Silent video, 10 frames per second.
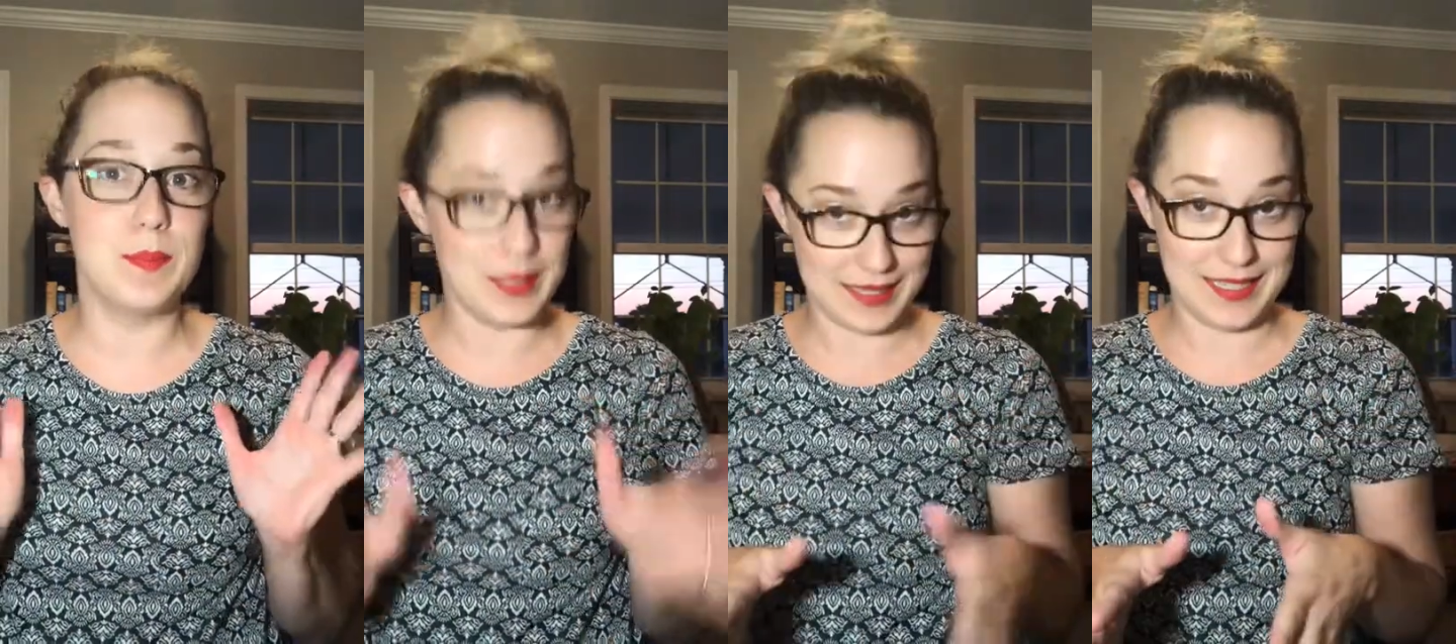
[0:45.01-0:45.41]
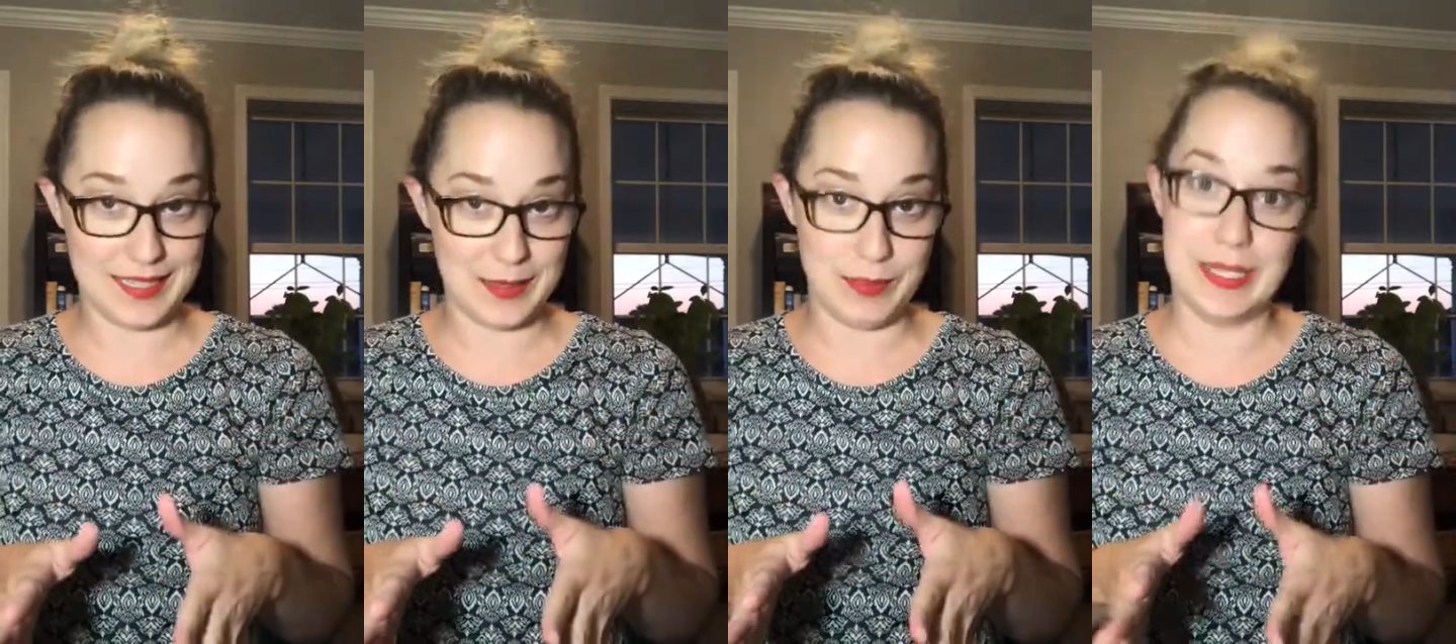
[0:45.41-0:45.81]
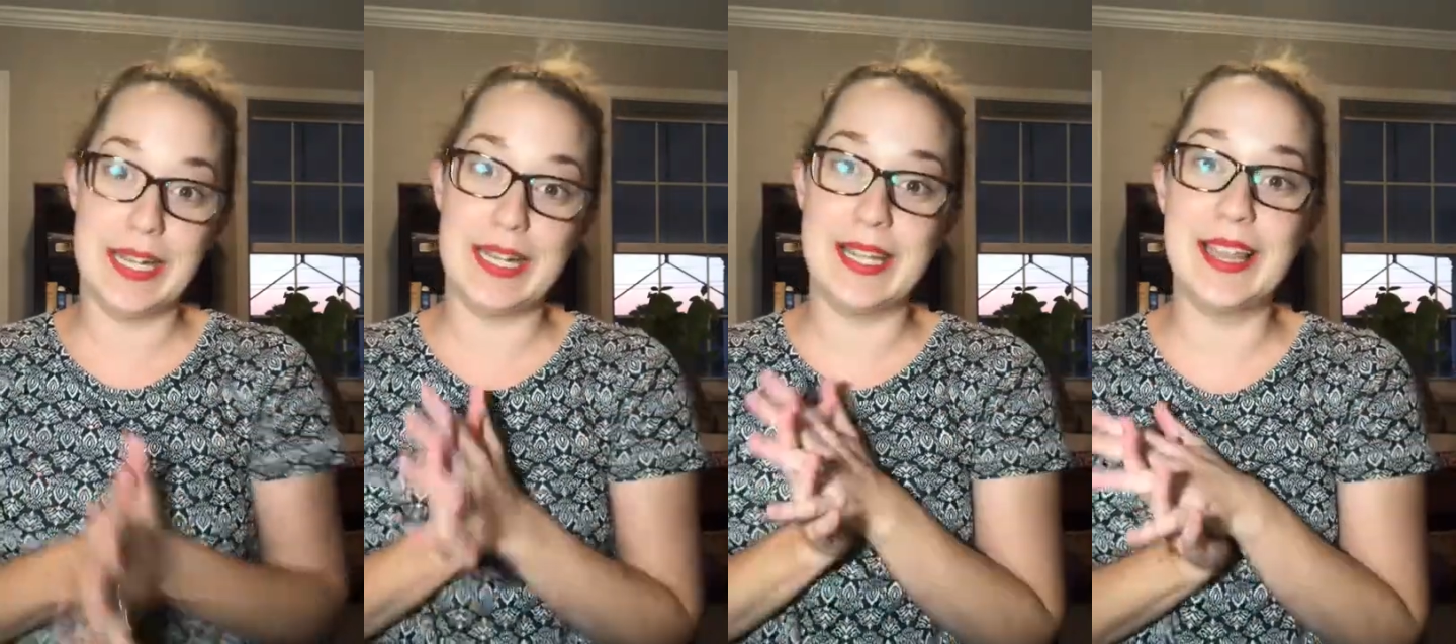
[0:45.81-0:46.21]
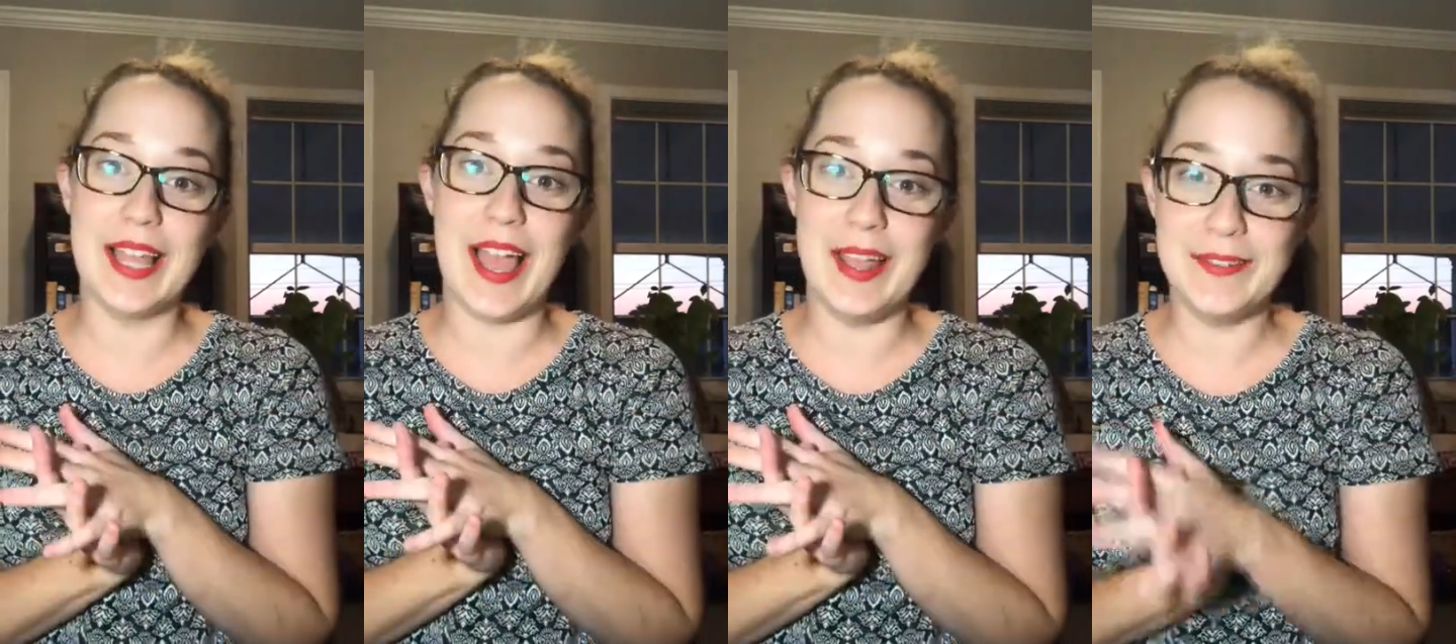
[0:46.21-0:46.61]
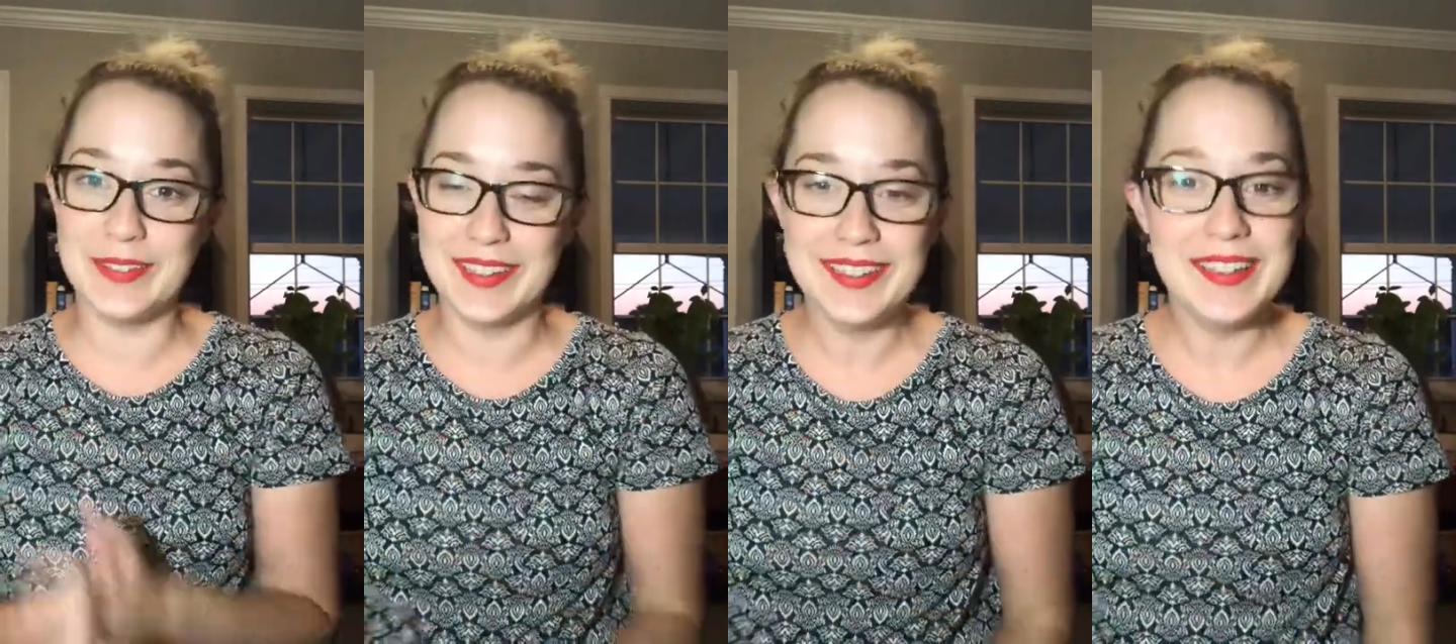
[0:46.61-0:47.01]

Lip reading: business related live.